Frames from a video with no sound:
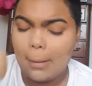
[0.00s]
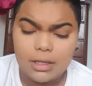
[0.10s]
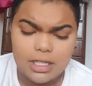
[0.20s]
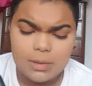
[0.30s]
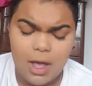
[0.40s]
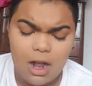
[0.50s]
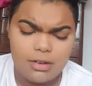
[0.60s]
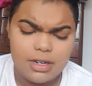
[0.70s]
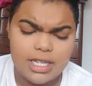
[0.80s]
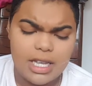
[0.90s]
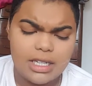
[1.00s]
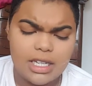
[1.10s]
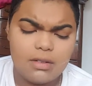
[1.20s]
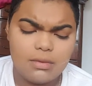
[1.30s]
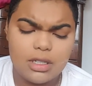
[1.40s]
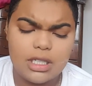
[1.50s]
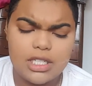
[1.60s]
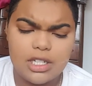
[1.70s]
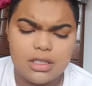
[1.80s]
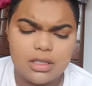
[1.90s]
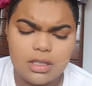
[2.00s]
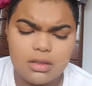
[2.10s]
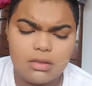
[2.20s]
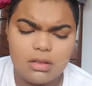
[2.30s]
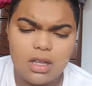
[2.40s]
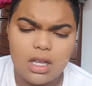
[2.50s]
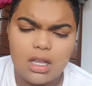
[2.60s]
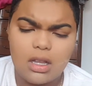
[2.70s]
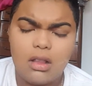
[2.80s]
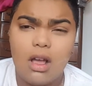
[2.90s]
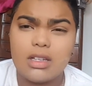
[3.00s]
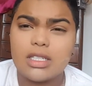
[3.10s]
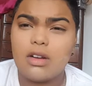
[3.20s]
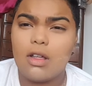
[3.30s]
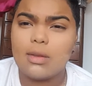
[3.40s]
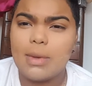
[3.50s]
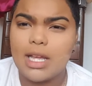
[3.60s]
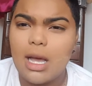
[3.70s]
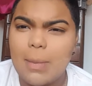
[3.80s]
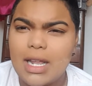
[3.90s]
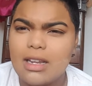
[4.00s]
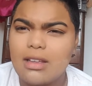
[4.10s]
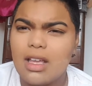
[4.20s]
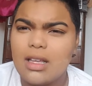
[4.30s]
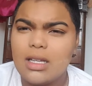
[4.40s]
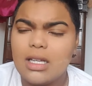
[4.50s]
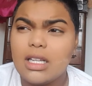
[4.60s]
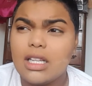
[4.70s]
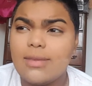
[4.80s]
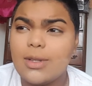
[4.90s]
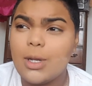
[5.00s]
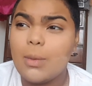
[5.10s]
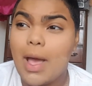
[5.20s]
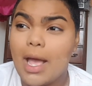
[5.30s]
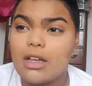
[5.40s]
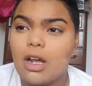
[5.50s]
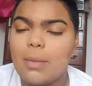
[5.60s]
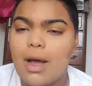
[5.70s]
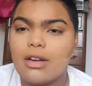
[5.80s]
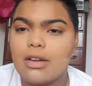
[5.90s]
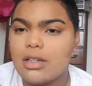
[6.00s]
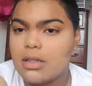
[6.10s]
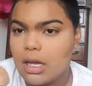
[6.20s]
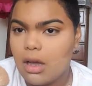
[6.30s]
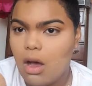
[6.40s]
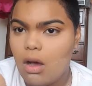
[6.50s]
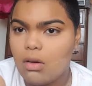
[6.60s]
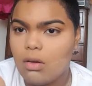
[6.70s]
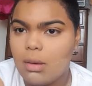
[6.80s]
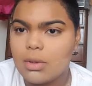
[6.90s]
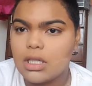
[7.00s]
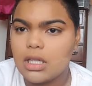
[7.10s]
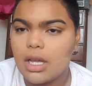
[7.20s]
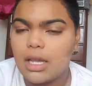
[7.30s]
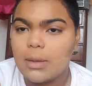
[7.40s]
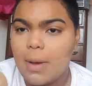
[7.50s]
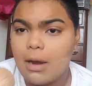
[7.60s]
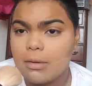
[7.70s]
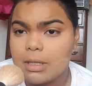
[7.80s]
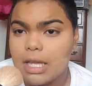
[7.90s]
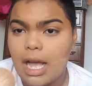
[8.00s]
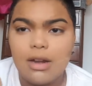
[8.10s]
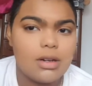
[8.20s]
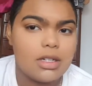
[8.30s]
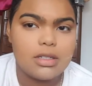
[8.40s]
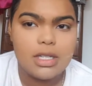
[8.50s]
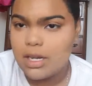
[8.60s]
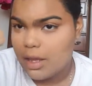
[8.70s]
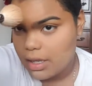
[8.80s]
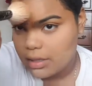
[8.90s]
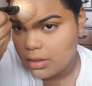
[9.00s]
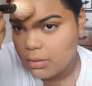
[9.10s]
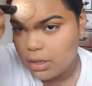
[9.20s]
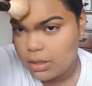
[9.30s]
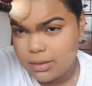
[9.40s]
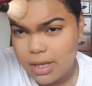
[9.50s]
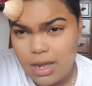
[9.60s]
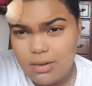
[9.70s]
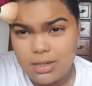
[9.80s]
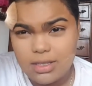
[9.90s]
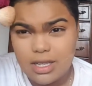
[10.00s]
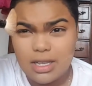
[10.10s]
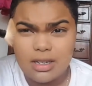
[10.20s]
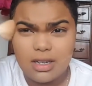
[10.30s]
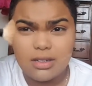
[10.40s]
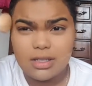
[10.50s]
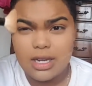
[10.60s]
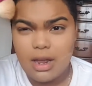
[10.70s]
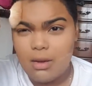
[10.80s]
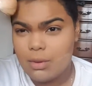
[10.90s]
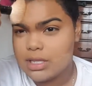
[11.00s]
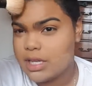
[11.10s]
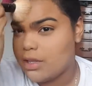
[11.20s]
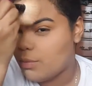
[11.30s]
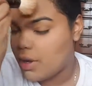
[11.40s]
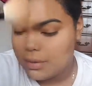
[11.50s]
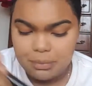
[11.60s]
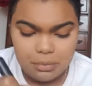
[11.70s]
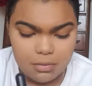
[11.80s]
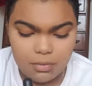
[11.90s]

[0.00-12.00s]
This powdering technique really just locks in all the makeup, and it, even though you're packing on powder and you're like, oh, I'm gonna look hella powdery, like I don't understand how that's gonna work. I don't understand how it works either, but